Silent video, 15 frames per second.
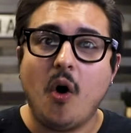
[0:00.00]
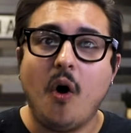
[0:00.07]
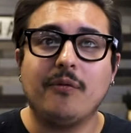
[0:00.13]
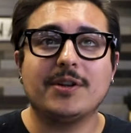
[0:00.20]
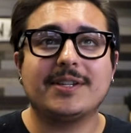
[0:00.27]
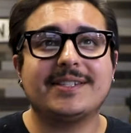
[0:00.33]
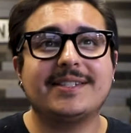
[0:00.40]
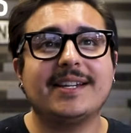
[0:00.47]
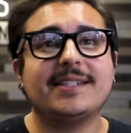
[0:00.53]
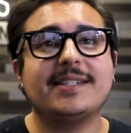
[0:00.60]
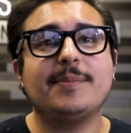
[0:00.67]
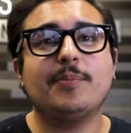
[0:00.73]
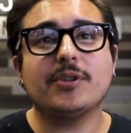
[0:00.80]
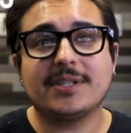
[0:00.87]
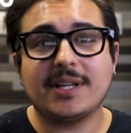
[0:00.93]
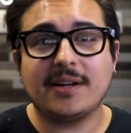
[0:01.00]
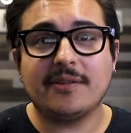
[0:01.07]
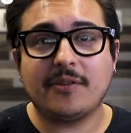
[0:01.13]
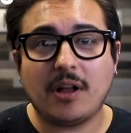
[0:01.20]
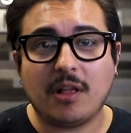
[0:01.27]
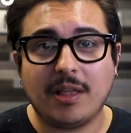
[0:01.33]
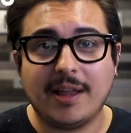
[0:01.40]
Over 60%
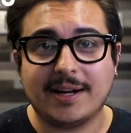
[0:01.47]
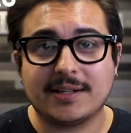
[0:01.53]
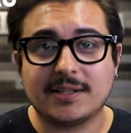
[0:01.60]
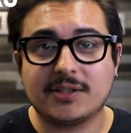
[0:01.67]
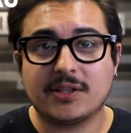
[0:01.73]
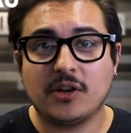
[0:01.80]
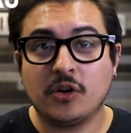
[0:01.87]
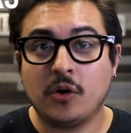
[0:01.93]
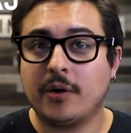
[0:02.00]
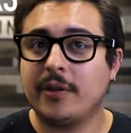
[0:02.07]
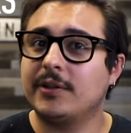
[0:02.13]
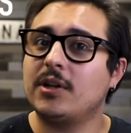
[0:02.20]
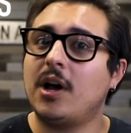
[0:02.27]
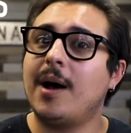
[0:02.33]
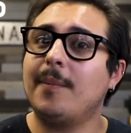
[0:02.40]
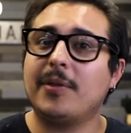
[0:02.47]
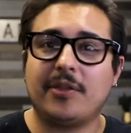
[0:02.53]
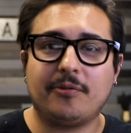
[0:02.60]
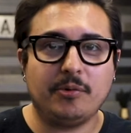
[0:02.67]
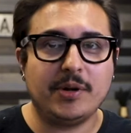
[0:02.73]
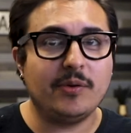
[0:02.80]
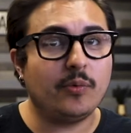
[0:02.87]
of clicks go to the top
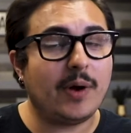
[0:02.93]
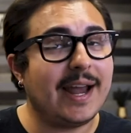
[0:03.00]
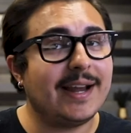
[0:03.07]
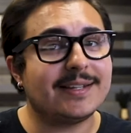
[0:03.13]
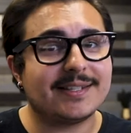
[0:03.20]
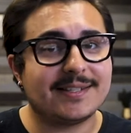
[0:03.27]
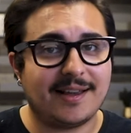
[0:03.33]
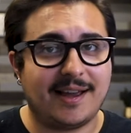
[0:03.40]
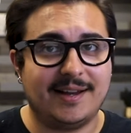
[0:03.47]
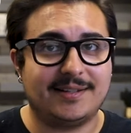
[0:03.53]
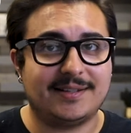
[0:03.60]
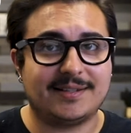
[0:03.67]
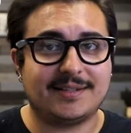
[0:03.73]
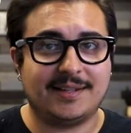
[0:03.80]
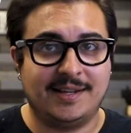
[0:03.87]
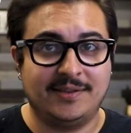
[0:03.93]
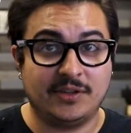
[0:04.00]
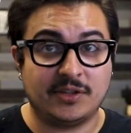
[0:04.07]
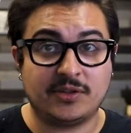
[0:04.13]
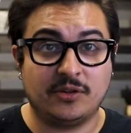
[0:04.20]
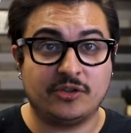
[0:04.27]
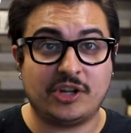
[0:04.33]
3 ranked sites in
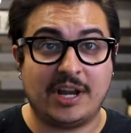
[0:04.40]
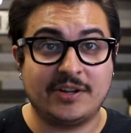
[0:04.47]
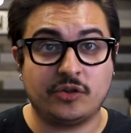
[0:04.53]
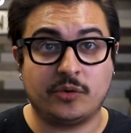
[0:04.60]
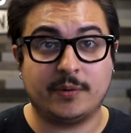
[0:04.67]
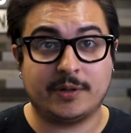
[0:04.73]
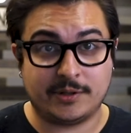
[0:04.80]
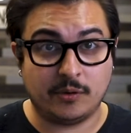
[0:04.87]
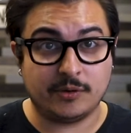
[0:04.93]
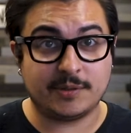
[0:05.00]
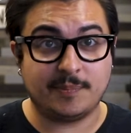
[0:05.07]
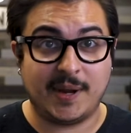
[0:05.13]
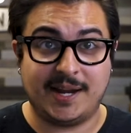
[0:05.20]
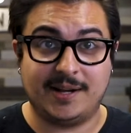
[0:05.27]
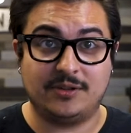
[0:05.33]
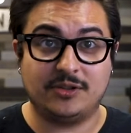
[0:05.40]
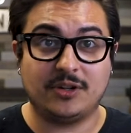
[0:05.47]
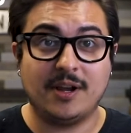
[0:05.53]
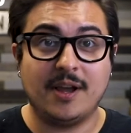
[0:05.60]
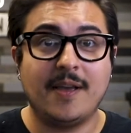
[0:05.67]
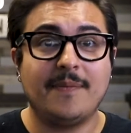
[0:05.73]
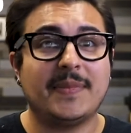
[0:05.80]
the search engine results page.